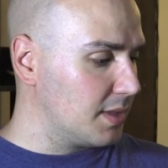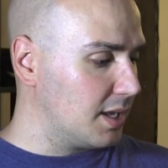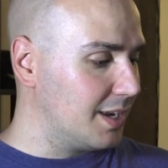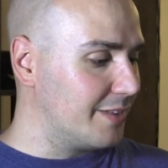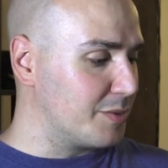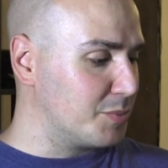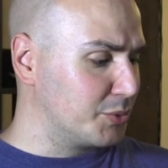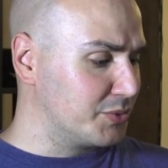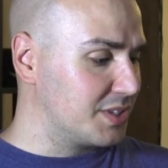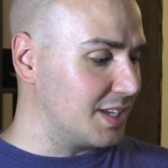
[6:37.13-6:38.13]
He never
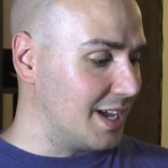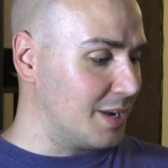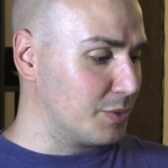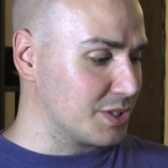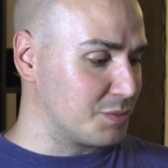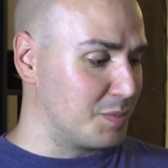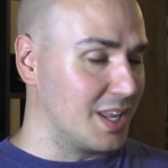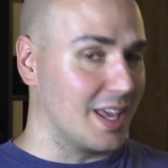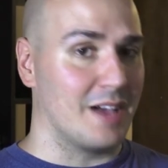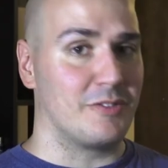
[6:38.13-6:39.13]
moved anyone's
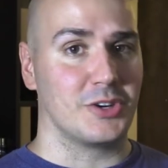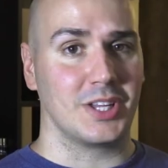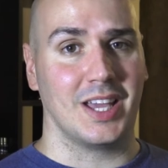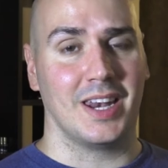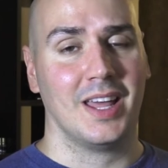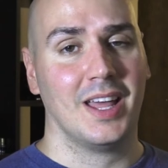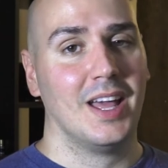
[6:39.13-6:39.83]
mini ever again.